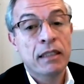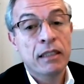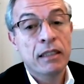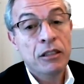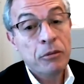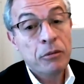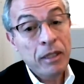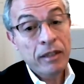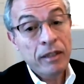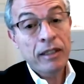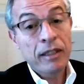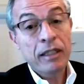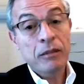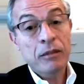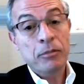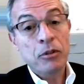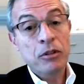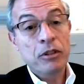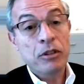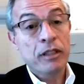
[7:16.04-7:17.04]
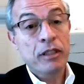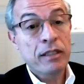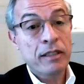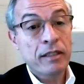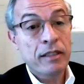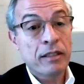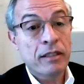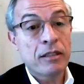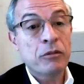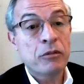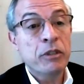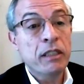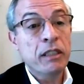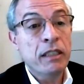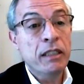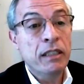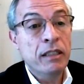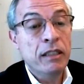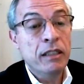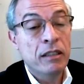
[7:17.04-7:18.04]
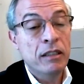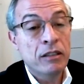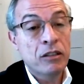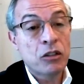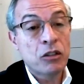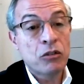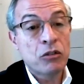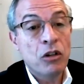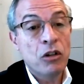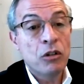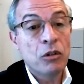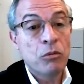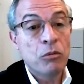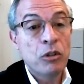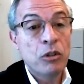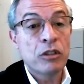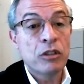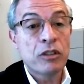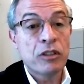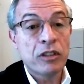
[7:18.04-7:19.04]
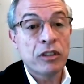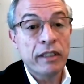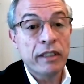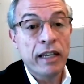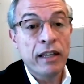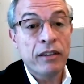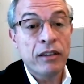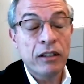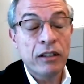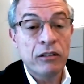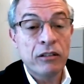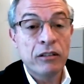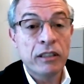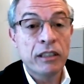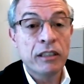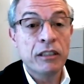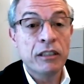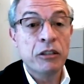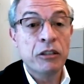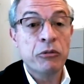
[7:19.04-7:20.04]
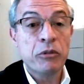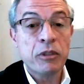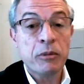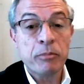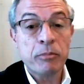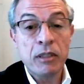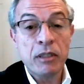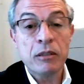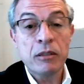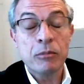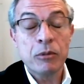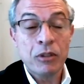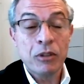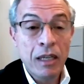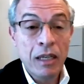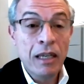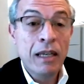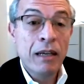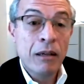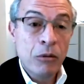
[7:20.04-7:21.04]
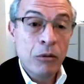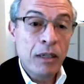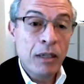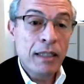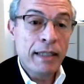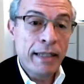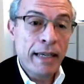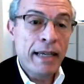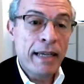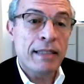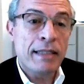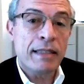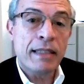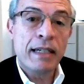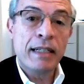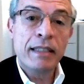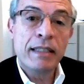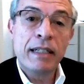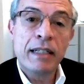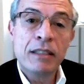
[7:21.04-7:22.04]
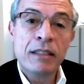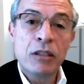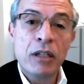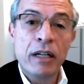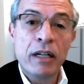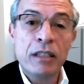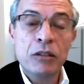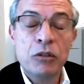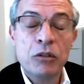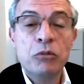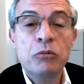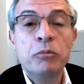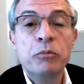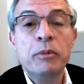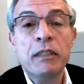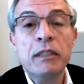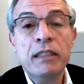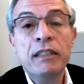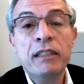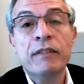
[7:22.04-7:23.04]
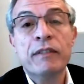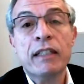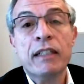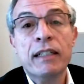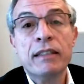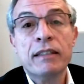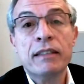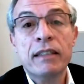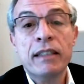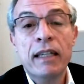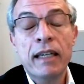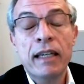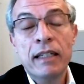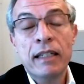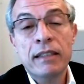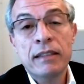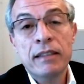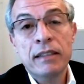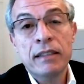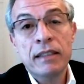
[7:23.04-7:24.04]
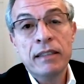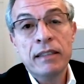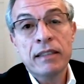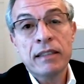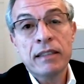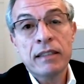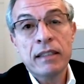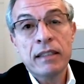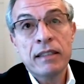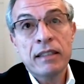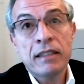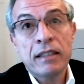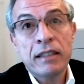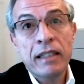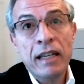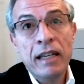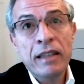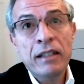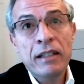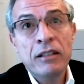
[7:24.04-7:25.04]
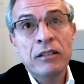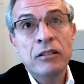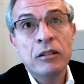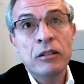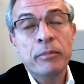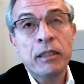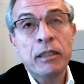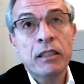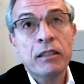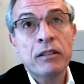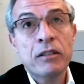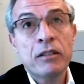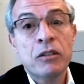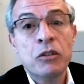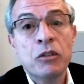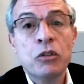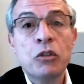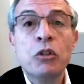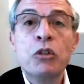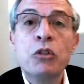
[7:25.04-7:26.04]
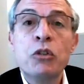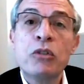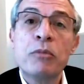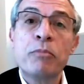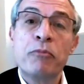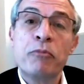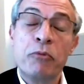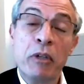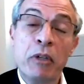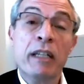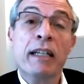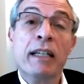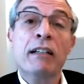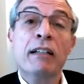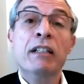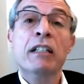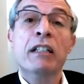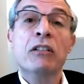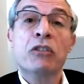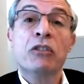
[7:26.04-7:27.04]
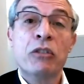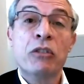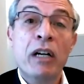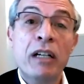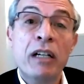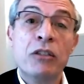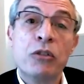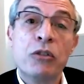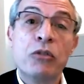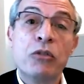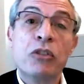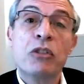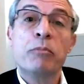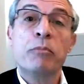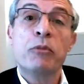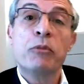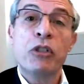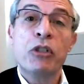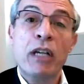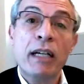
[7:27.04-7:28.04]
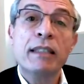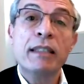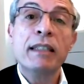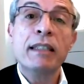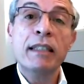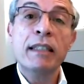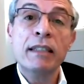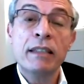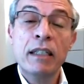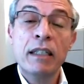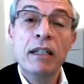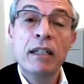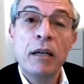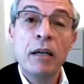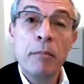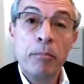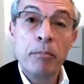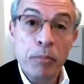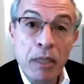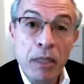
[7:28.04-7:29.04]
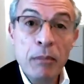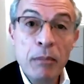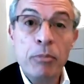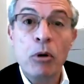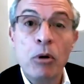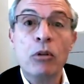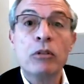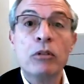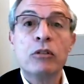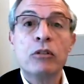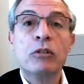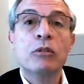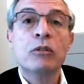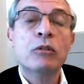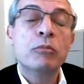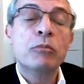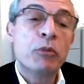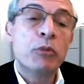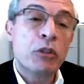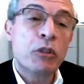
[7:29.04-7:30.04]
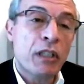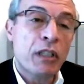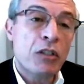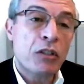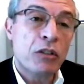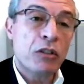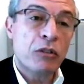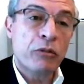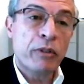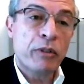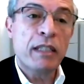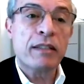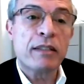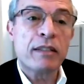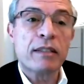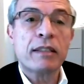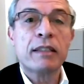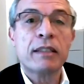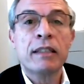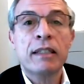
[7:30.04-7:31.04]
You may think, boy, this is really strong words, unethical and irresponsible. Well, yes, I do believe that, and it's unethical because you're in clinical trials, you're subjecting people to potential risk,